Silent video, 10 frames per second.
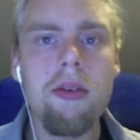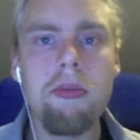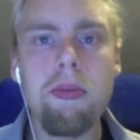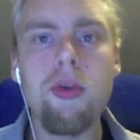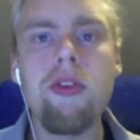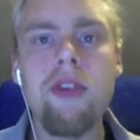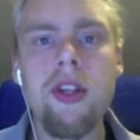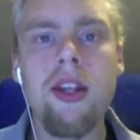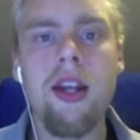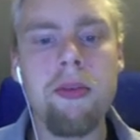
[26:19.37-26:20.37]
moving
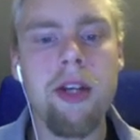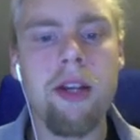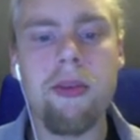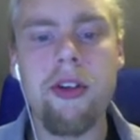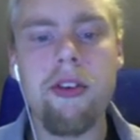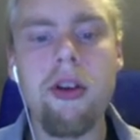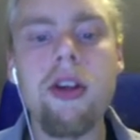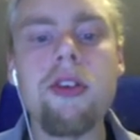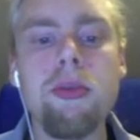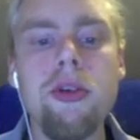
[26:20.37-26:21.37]
the enemy anymore. So I'm going to
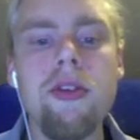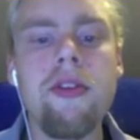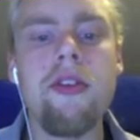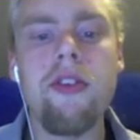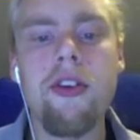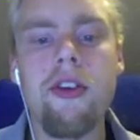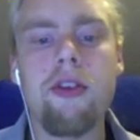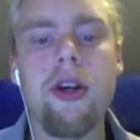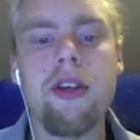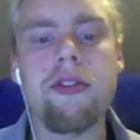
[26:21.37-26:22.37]
remove the physics
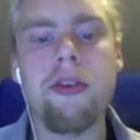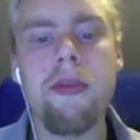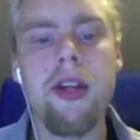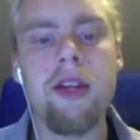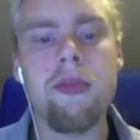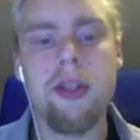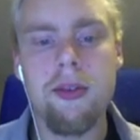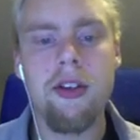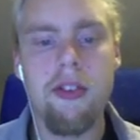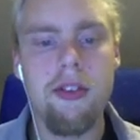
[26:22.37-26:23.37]
body from the enemy
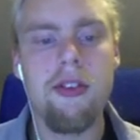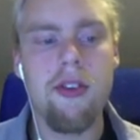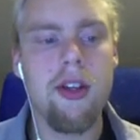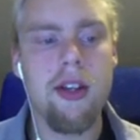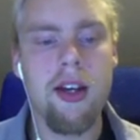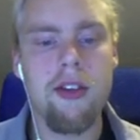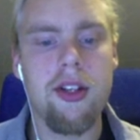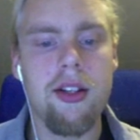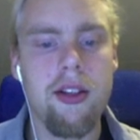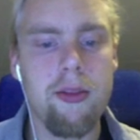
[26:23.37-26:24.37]
once it has
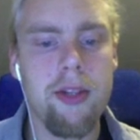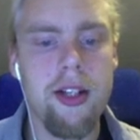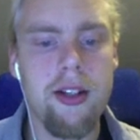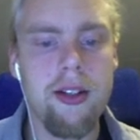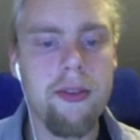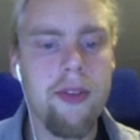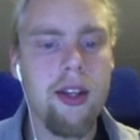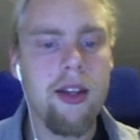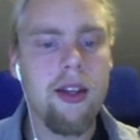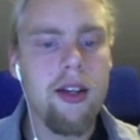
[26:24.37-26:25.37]
killed the player.
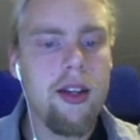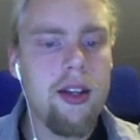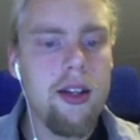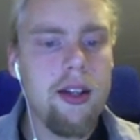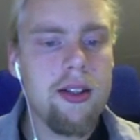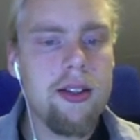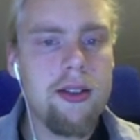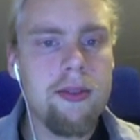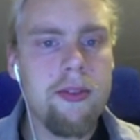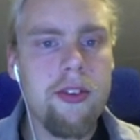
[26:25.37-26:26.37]

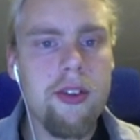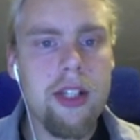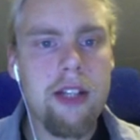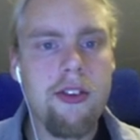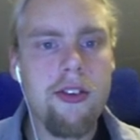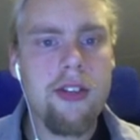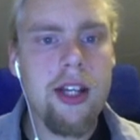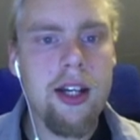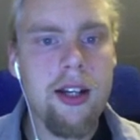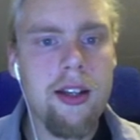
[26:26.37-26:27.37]
So let's just
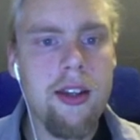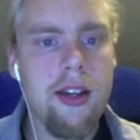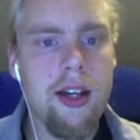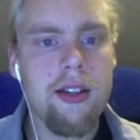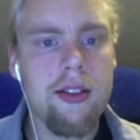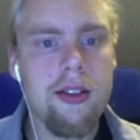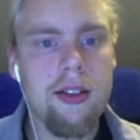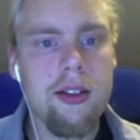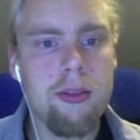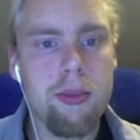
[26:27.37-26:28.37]
add that
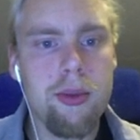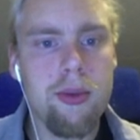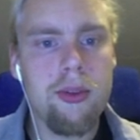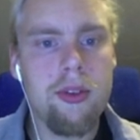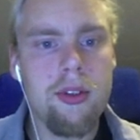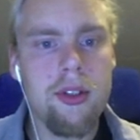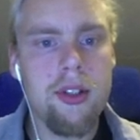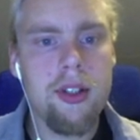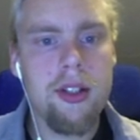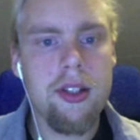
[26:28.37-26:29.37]
bool
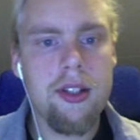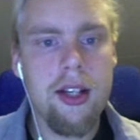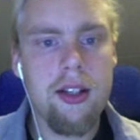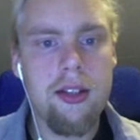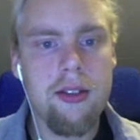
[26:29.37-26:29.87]
dead